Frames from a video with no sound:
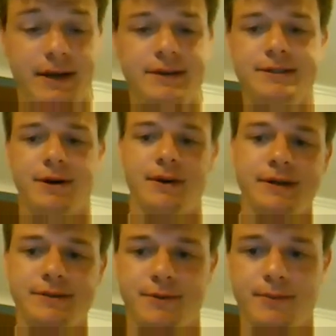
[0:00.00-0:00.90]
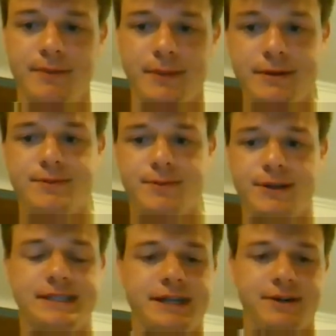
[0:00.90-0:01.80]
He was a really
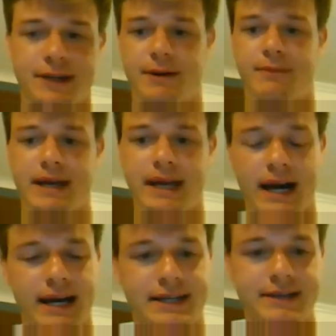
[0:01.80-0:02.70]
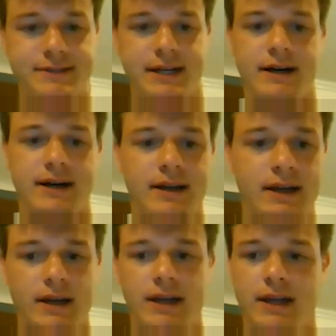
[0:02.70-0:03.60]
skilled big guy. He was
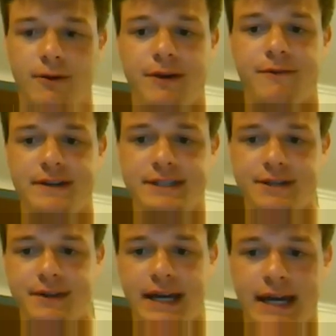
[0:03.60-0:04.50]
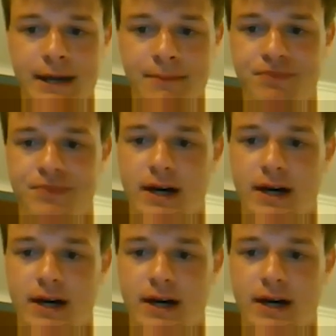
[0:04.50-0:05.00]
really physical that game.